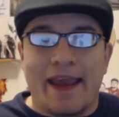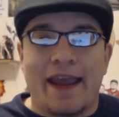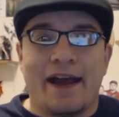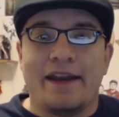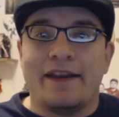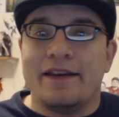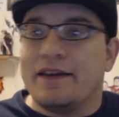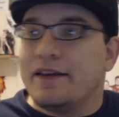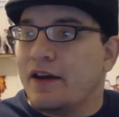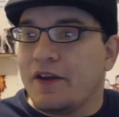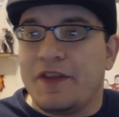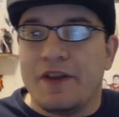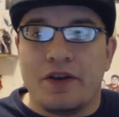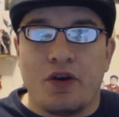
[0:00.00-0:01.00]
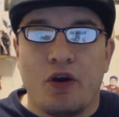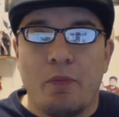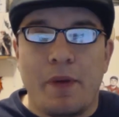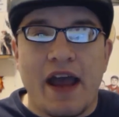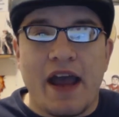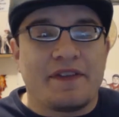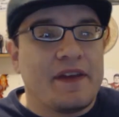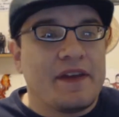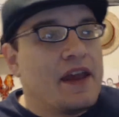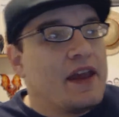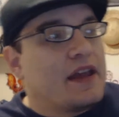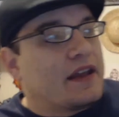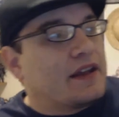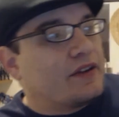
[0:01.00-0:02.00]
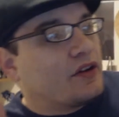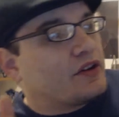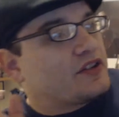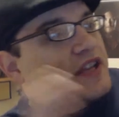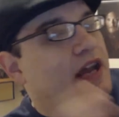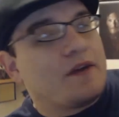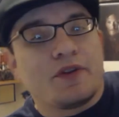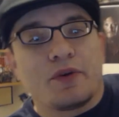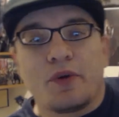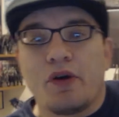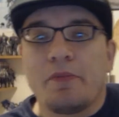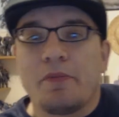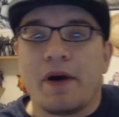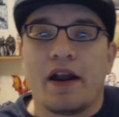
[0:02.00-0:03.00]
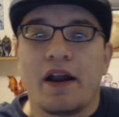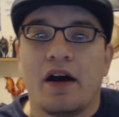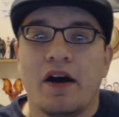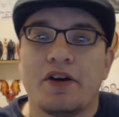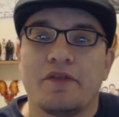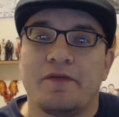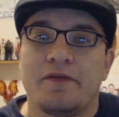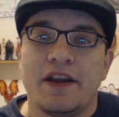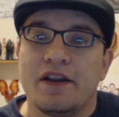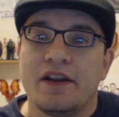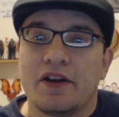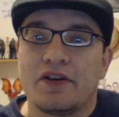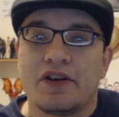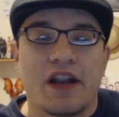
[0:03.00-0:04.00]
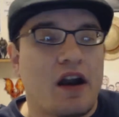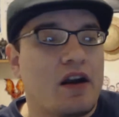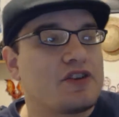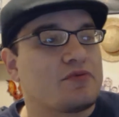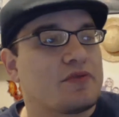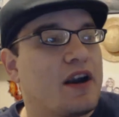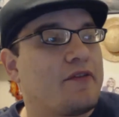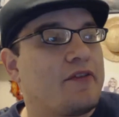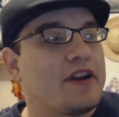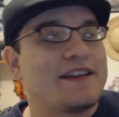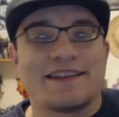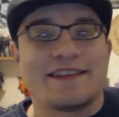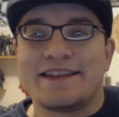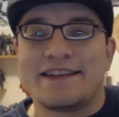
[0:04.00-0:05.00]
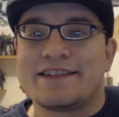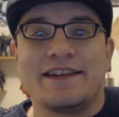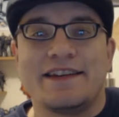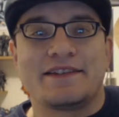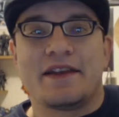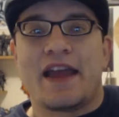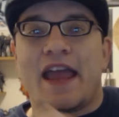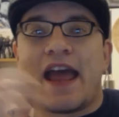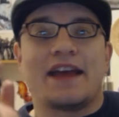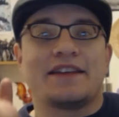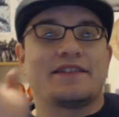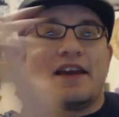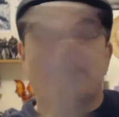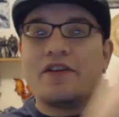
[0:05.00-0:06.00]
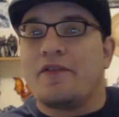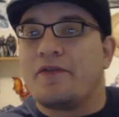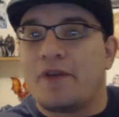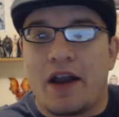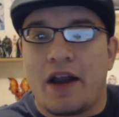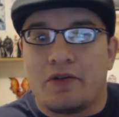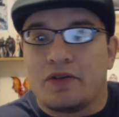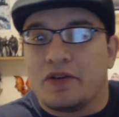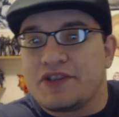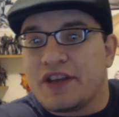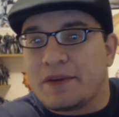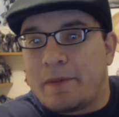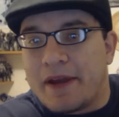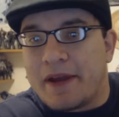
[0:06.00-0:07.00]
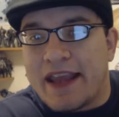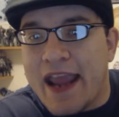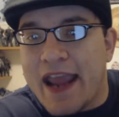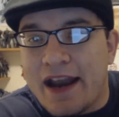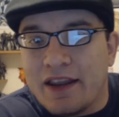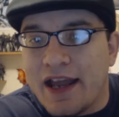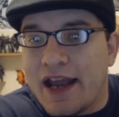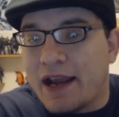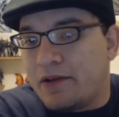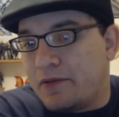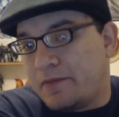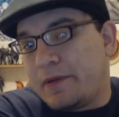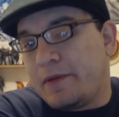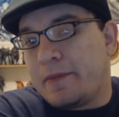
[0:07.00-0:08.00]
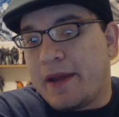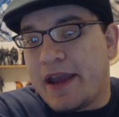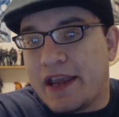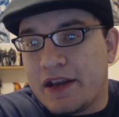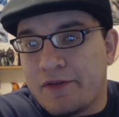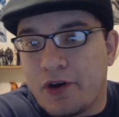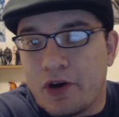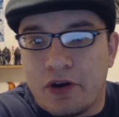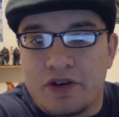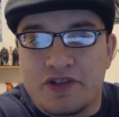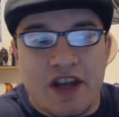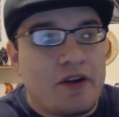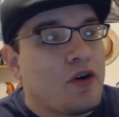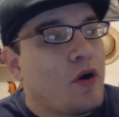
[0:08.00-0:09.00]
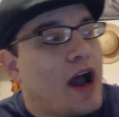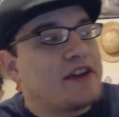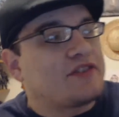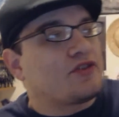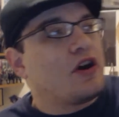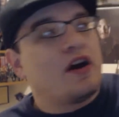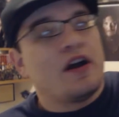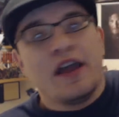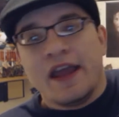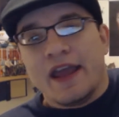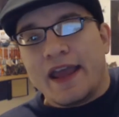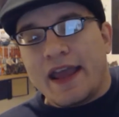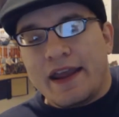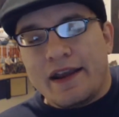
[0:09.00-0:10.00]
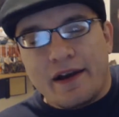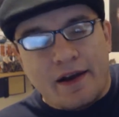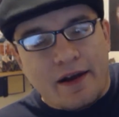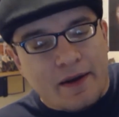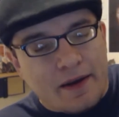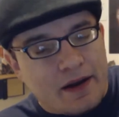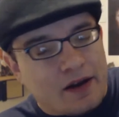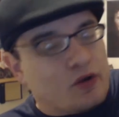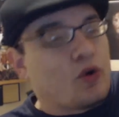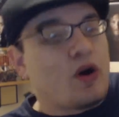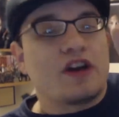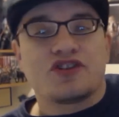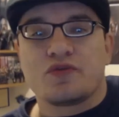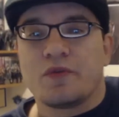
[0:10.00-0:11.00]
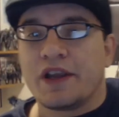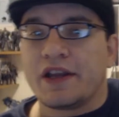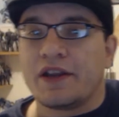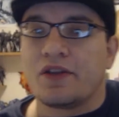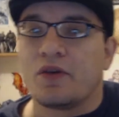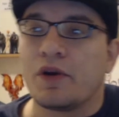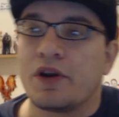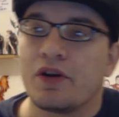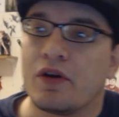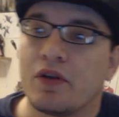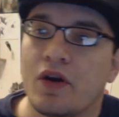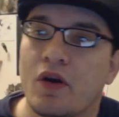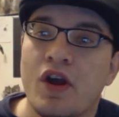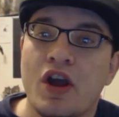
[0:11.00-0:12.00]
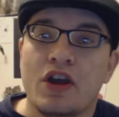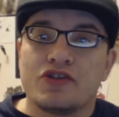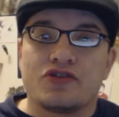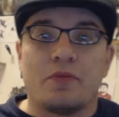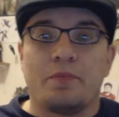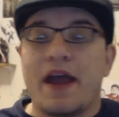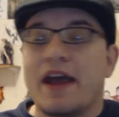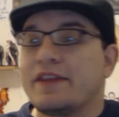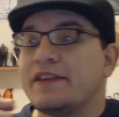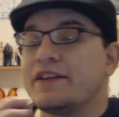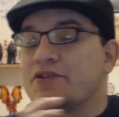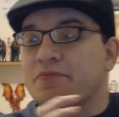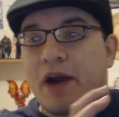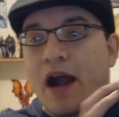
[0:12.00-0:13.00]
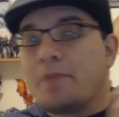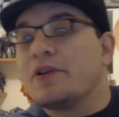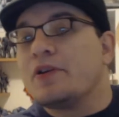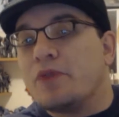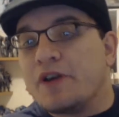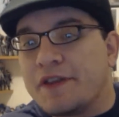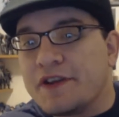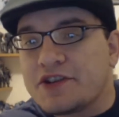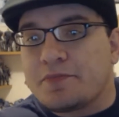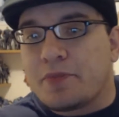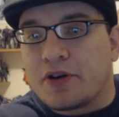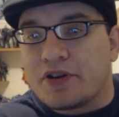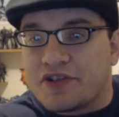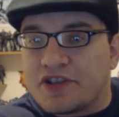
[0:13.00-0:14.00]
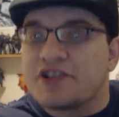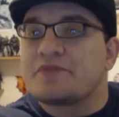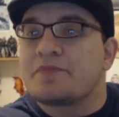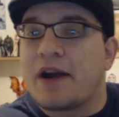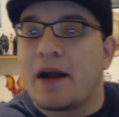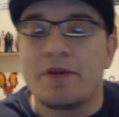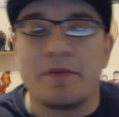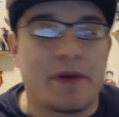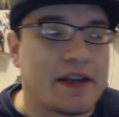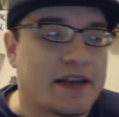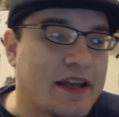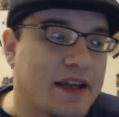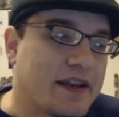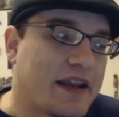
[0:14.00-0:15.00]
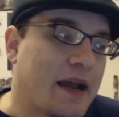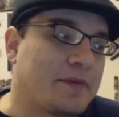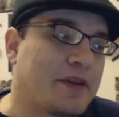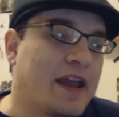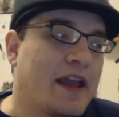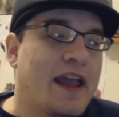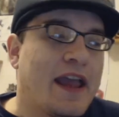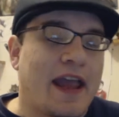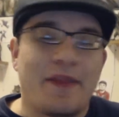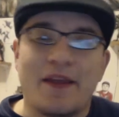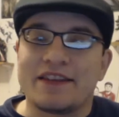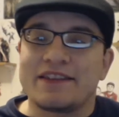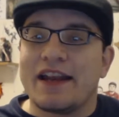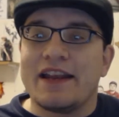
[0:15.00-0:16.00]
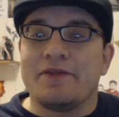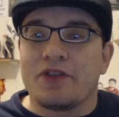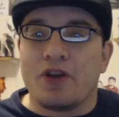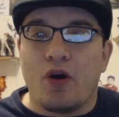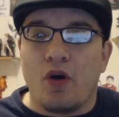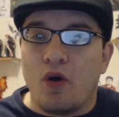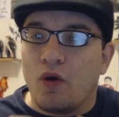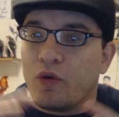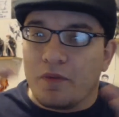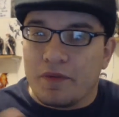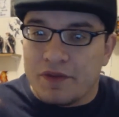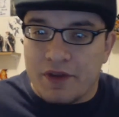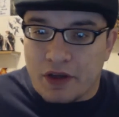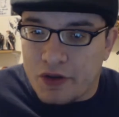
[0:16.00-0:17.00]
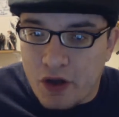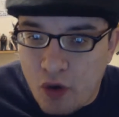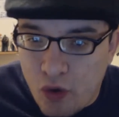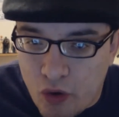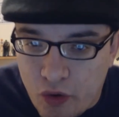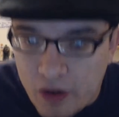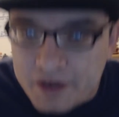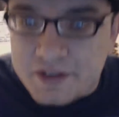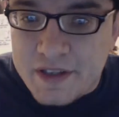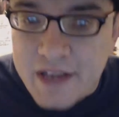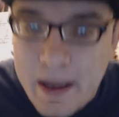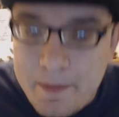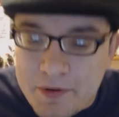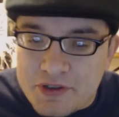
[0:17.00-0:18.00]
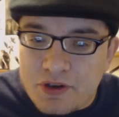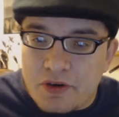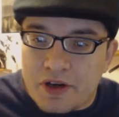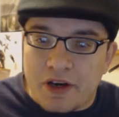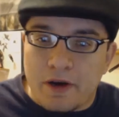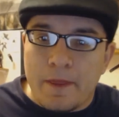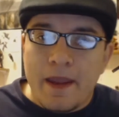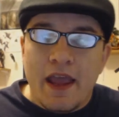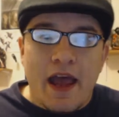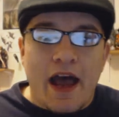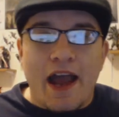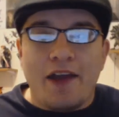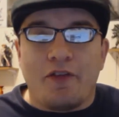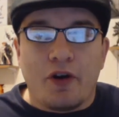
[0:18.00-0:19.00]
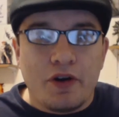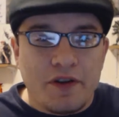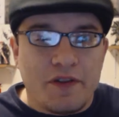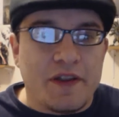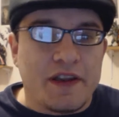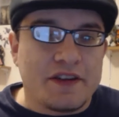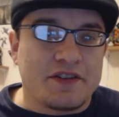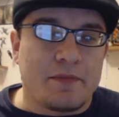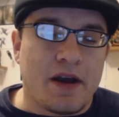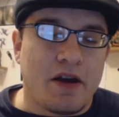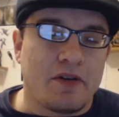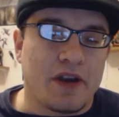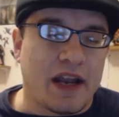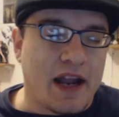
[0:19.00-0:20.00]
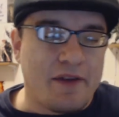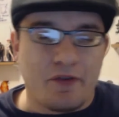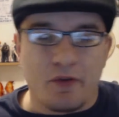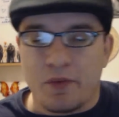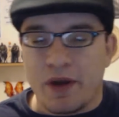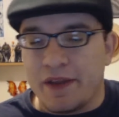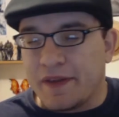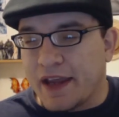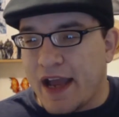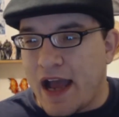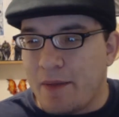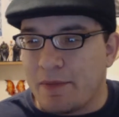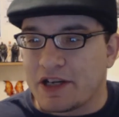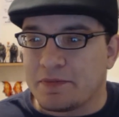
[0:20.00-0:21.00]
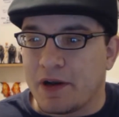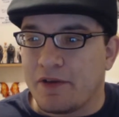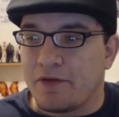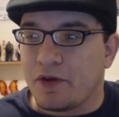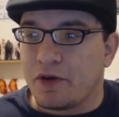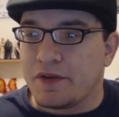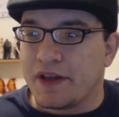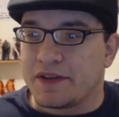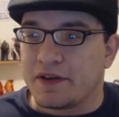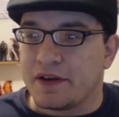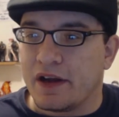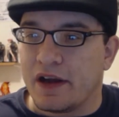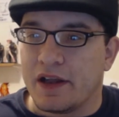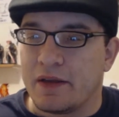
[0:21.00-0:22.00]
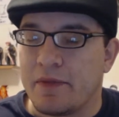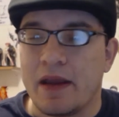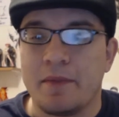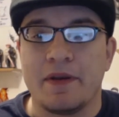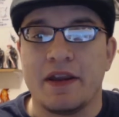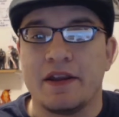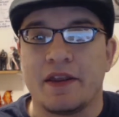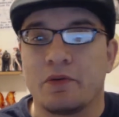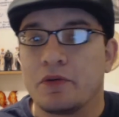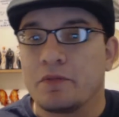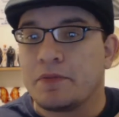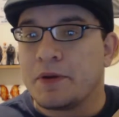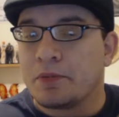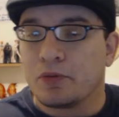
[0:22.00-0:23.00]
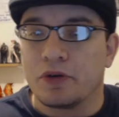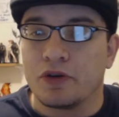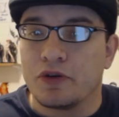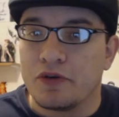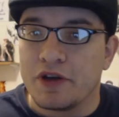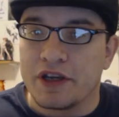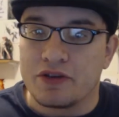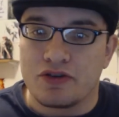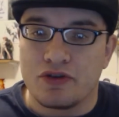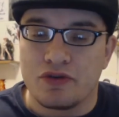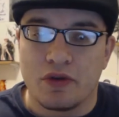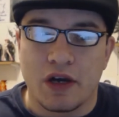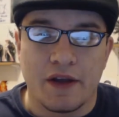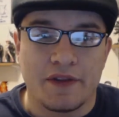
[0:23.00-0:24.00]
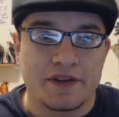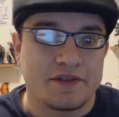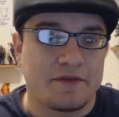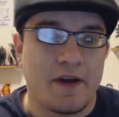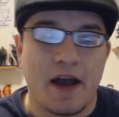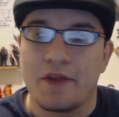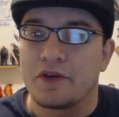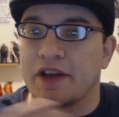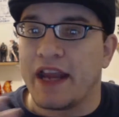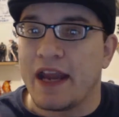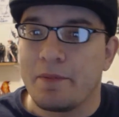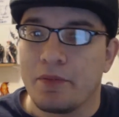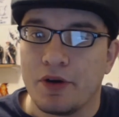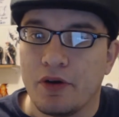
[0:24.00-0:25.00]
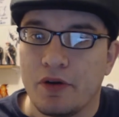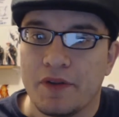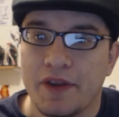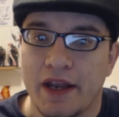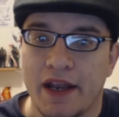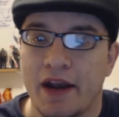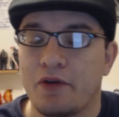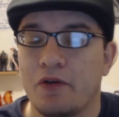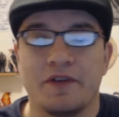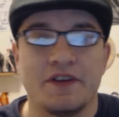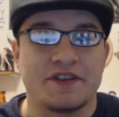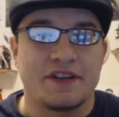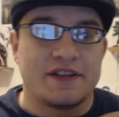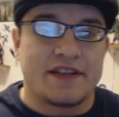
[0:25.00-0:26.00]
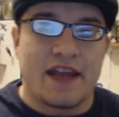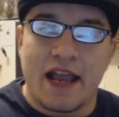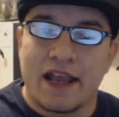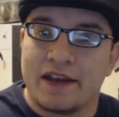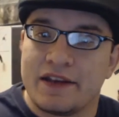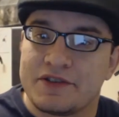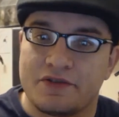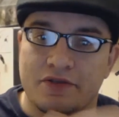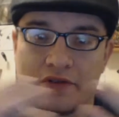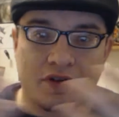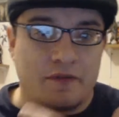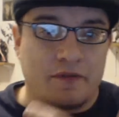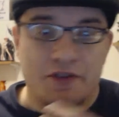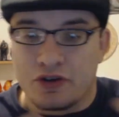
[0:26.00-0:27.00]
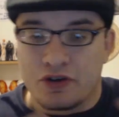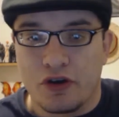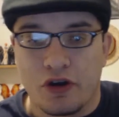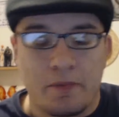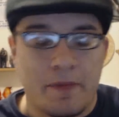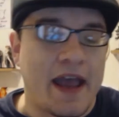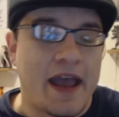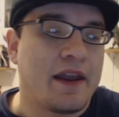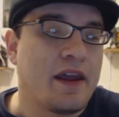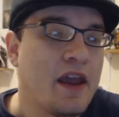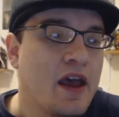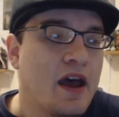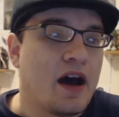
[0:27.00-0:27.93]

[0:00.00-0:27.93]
and nothing, no Beth. He looks down the road about 100 feet, 100 yards, whatever it is, and he sees the ass end of, I don't know, it looks like maybe a Cadillac or maybe the back end of a hearse. I don't know. I saw a cross swinging in the window, though. So Beth is probably with this person and has probably been kidnapped. And that's not even the whole crux of the episode here. I've heard things about, and I haven't read the comics, but I've heard that people were alluding to this Father Gabriel, that I don't know if he's an antagonist or if he's good or bad,